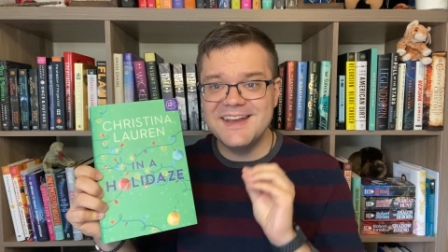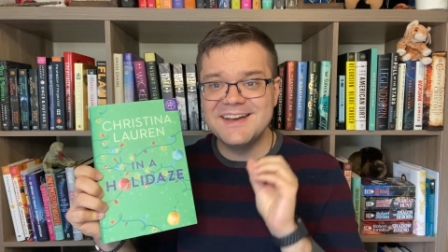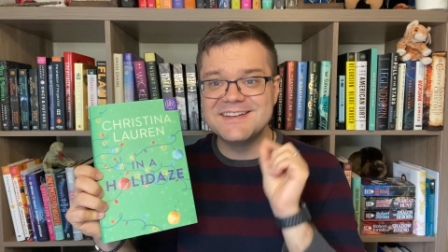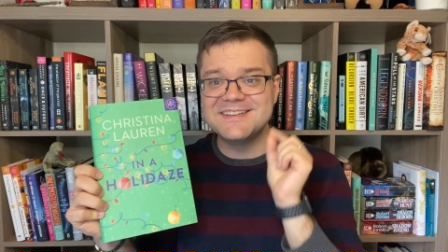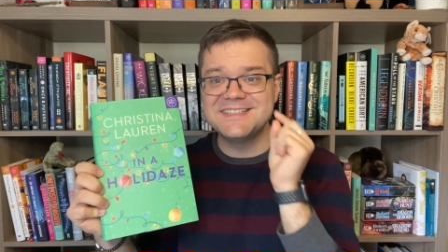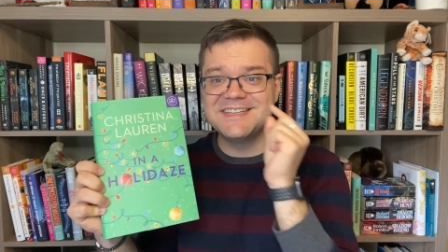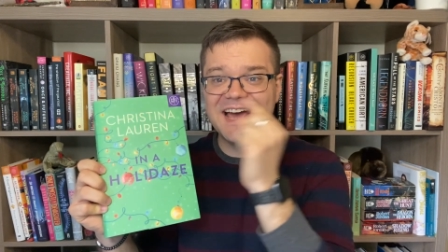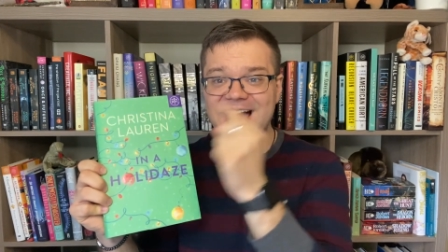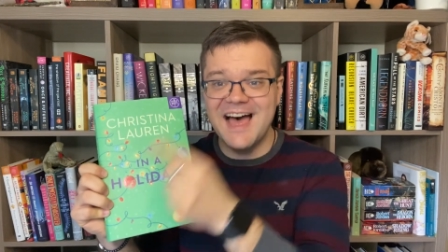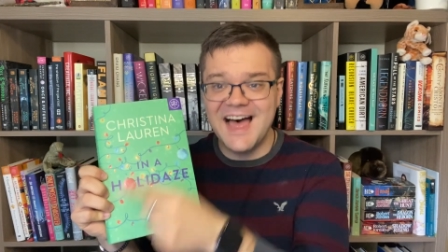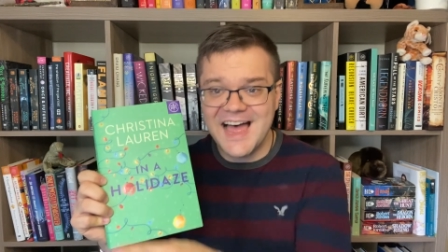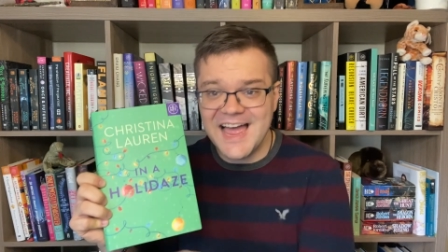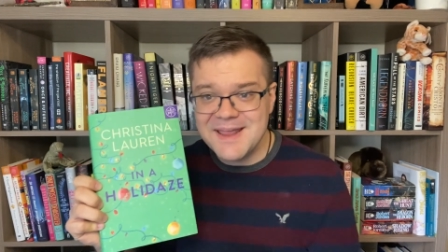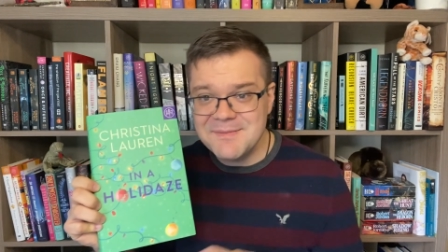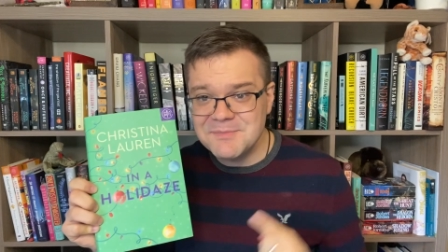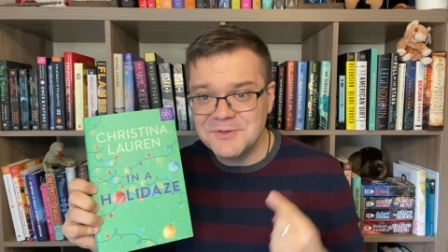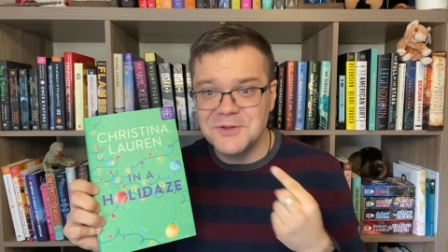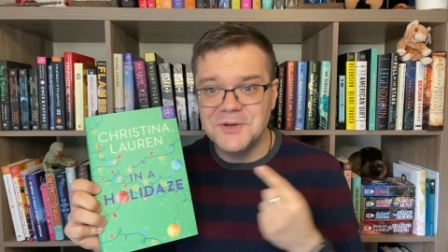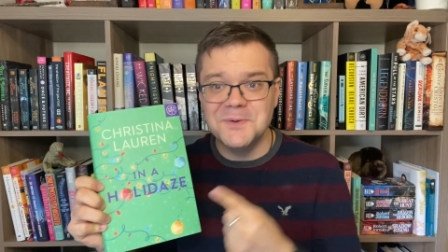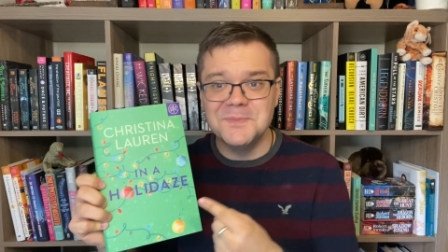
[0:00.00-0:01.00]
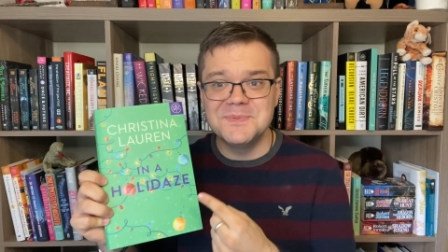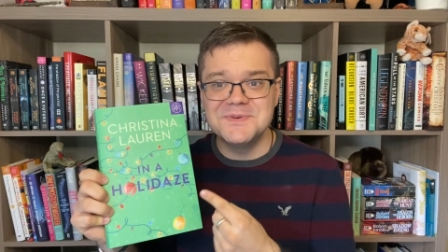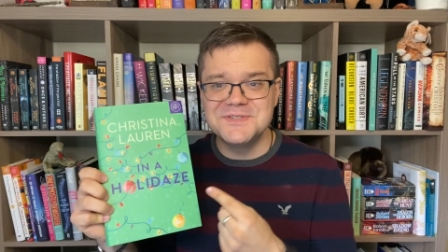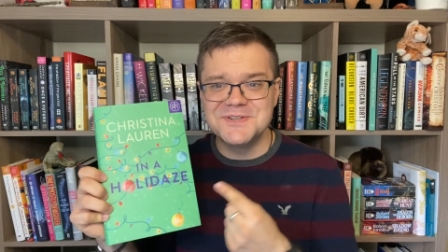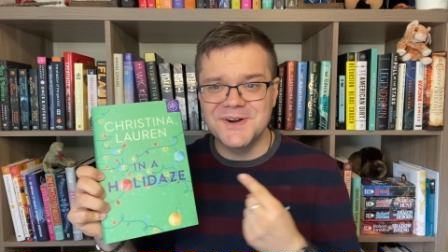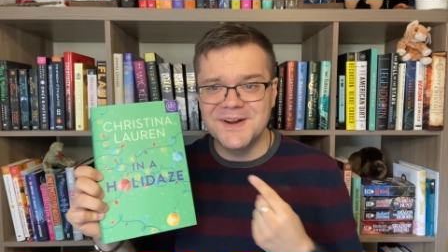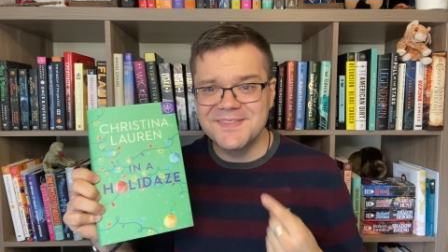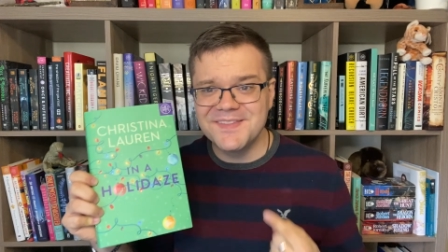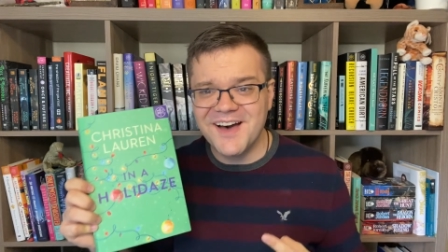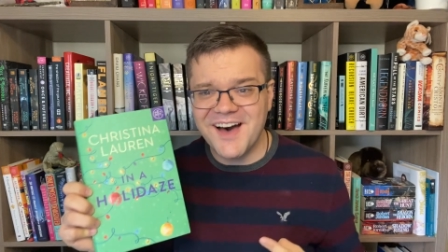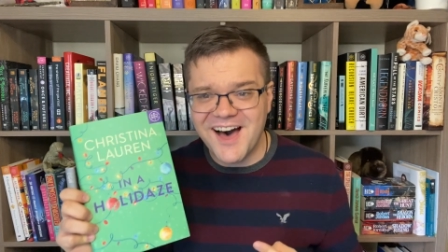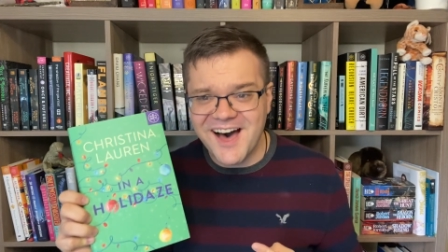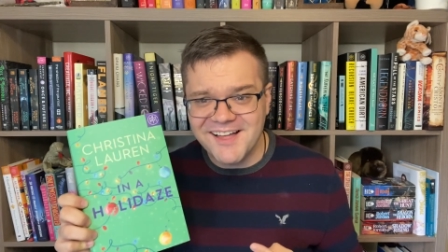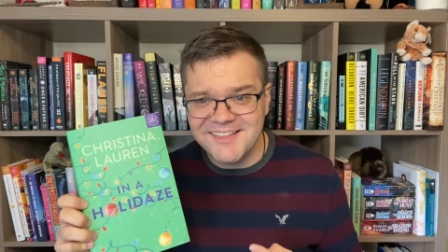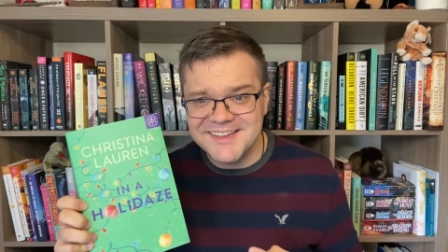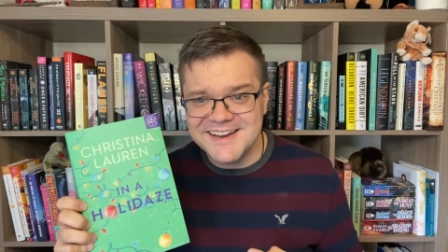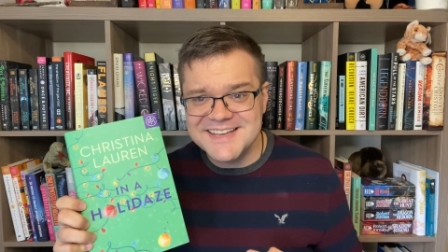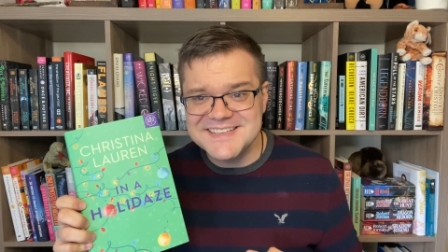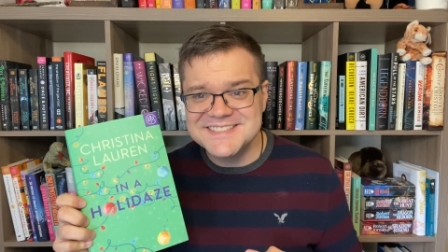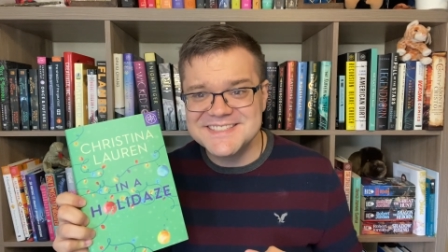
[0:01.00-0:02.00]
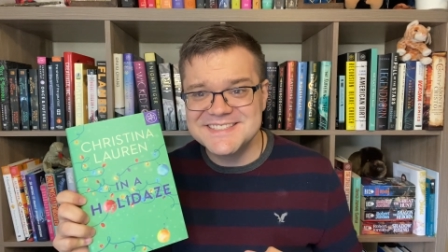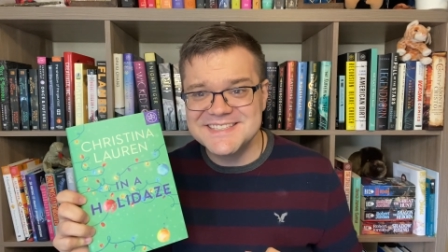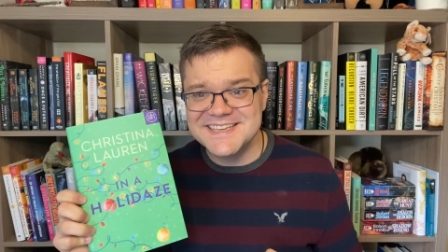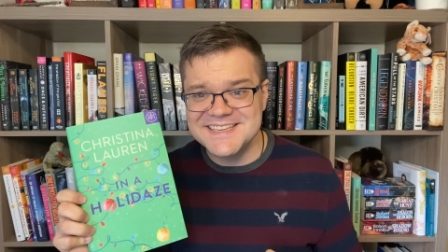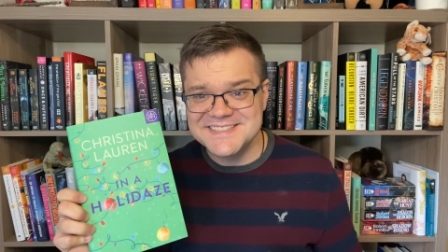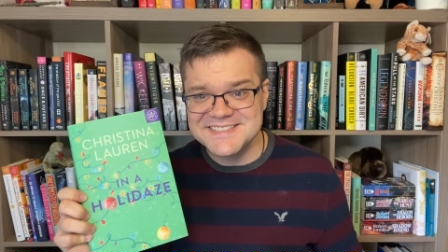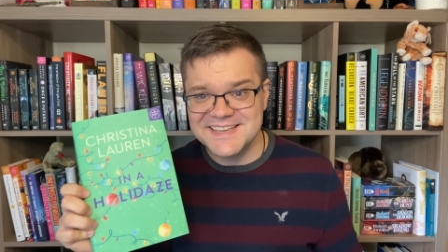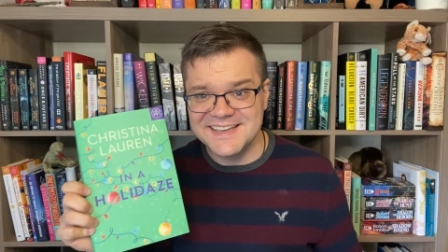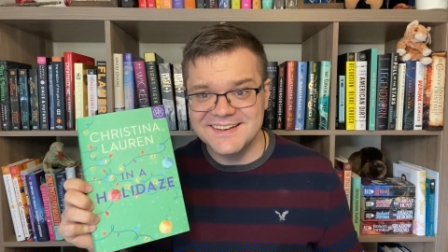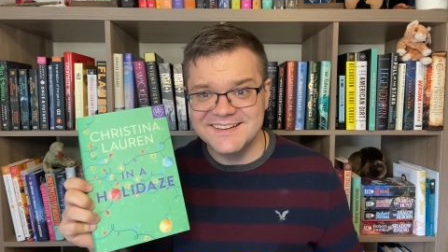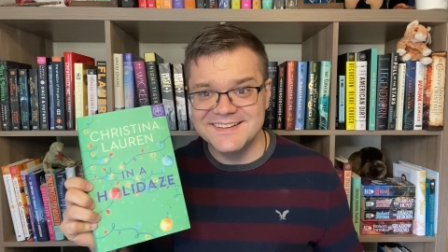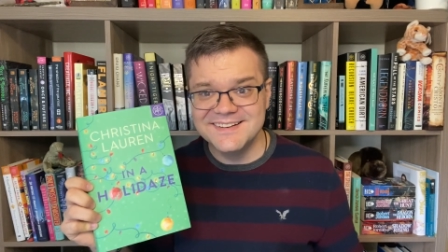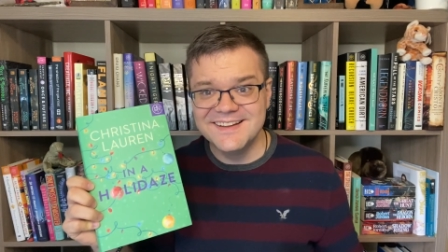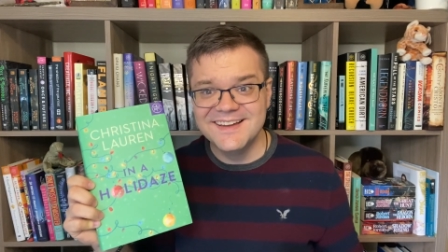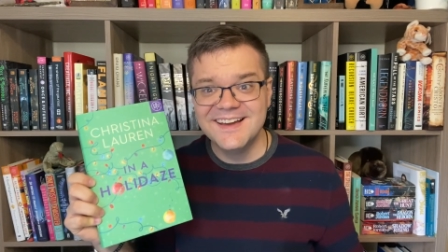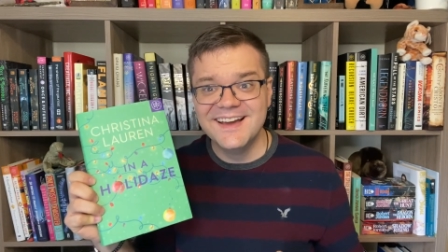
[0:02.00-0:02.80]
in a time loop during the holiday season.